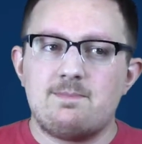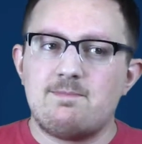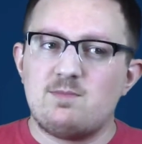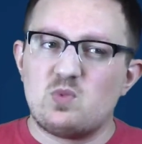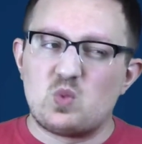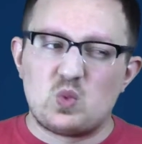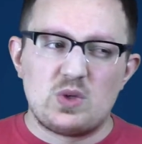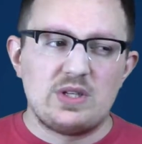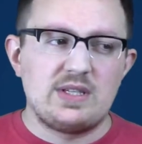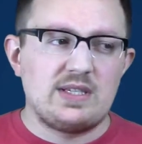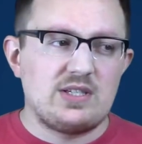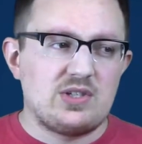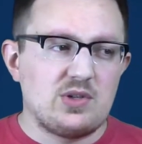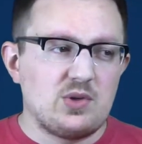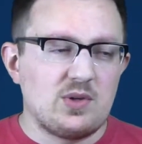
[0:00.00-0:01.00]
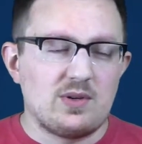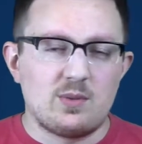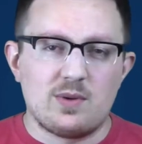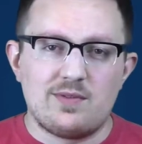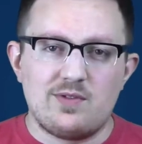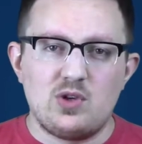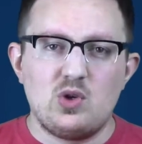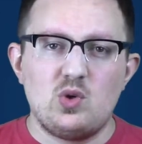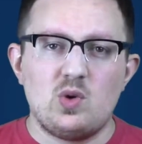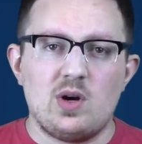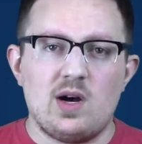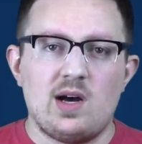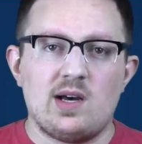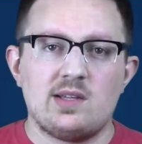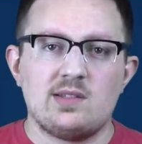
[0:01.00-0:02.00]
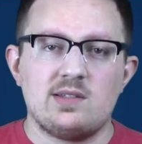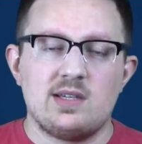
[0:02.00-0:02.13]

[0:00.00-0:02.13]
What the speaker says: really do a review on.